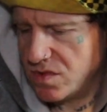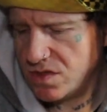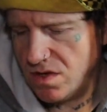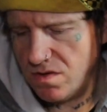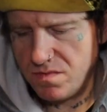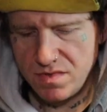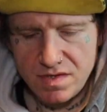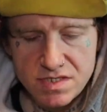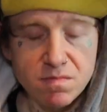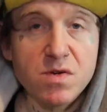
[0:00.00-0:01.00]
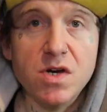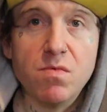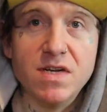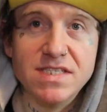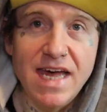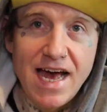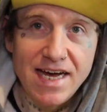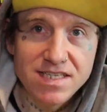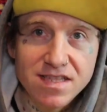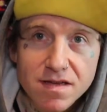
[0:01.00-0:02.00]
So some good ones to
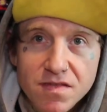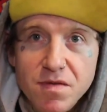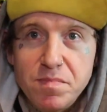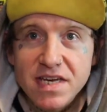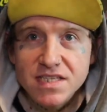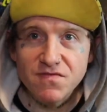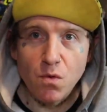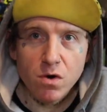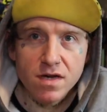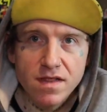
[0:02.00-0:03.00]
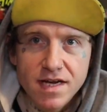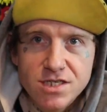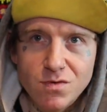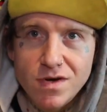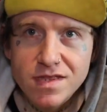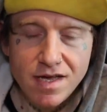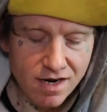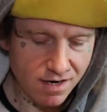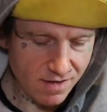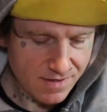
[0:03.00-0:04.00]
add to the, the PS4 collection right
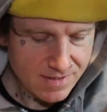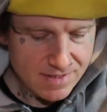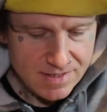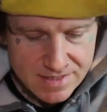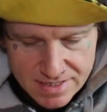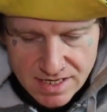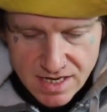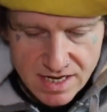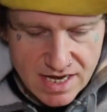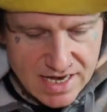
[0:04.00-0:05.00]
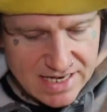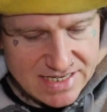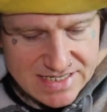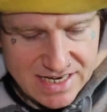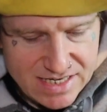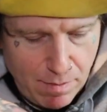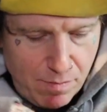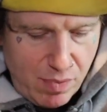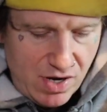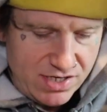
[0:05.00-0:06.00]
there. He sent a
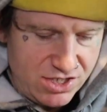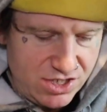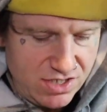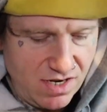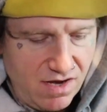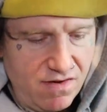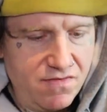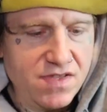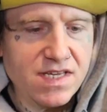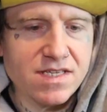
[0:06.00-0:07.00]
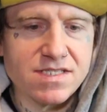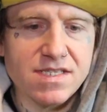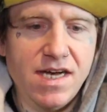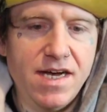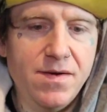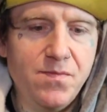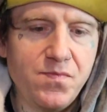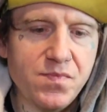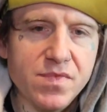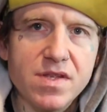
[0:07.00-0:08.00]
bunch of these um,
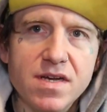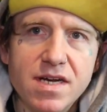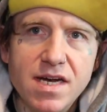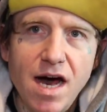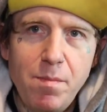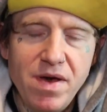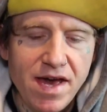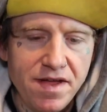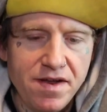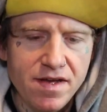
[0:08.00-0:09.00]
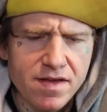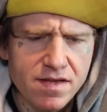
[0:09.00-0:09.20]
Cuphead.